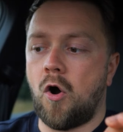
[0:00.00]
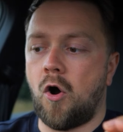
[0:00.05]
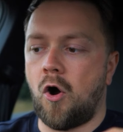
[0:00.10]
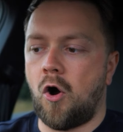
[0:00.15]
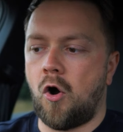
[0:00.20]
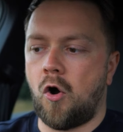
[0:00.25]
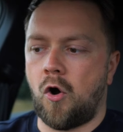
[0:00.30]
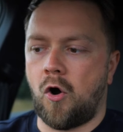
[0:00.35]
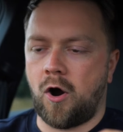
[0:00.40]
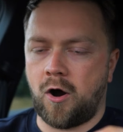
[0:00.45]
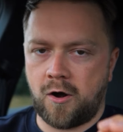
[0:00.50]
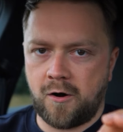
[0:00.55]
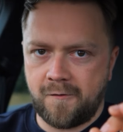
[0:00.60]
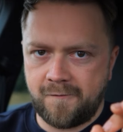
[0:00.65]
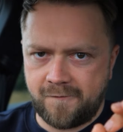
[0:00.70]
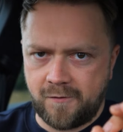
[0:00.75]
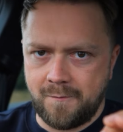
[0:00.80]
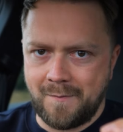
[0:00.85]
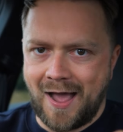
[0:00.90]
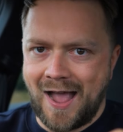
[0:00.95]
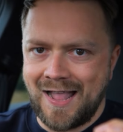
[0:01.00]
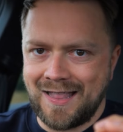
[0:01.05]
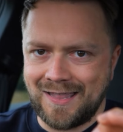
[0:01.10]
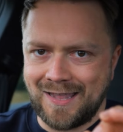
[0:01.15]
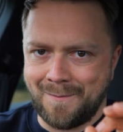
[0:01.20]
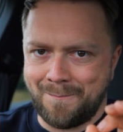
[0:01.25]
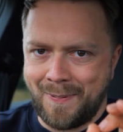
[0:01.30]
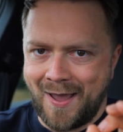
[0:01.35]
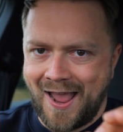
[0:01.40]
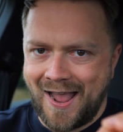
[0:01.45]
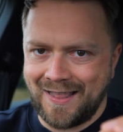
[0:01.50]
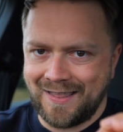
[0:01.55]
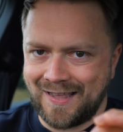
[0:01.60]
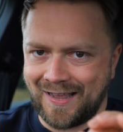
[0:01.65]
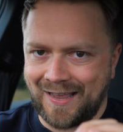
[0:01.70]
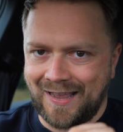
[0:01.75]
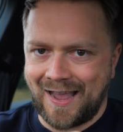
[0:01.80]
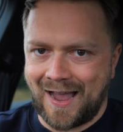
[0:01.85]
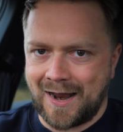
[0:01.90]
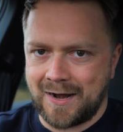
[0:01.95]
or from
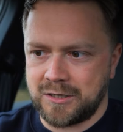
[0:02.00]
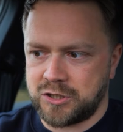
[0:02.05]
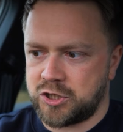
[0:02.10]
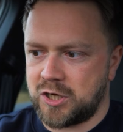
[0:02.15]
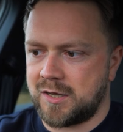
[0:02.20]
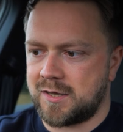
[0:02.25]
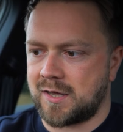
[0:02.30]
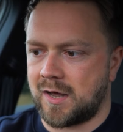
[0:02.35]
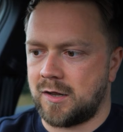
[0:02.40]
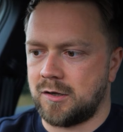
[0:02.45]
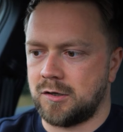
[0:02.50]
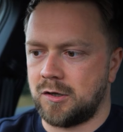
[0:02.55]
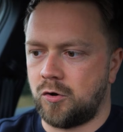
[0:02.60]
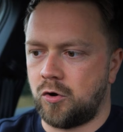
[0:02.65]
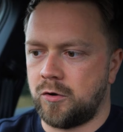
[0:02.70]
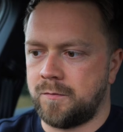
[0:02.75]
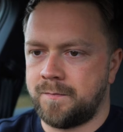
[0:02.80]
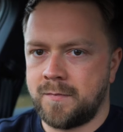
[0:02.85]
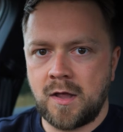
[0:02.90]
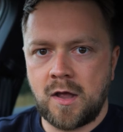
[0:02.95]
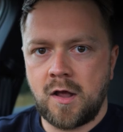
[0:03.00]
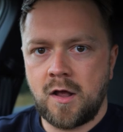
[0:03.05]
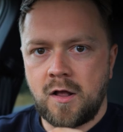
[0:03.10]
independent garages alone.